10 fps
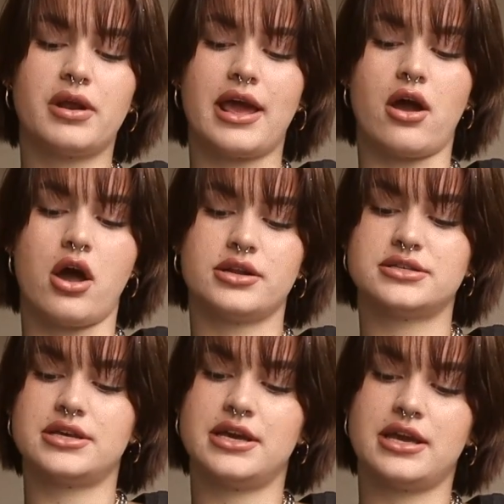but I
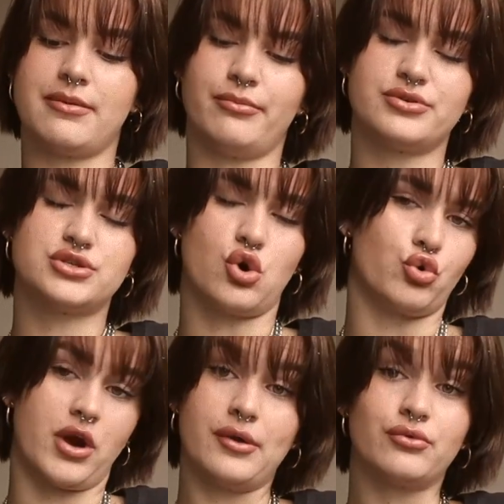honestly am
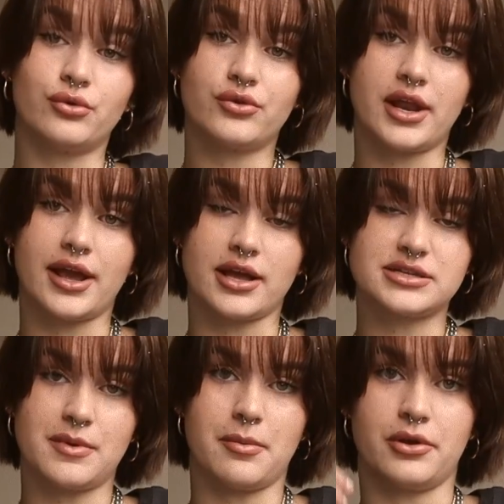so grateful that I got
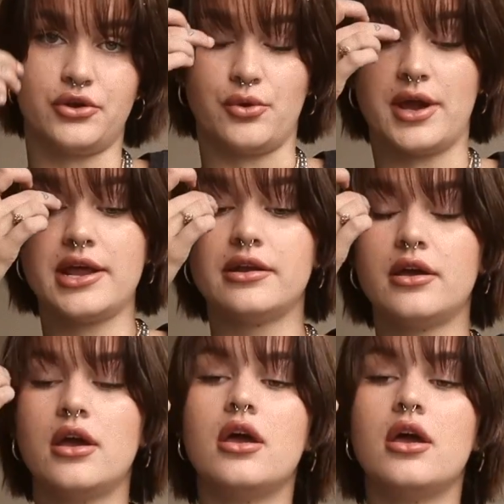to be able to do it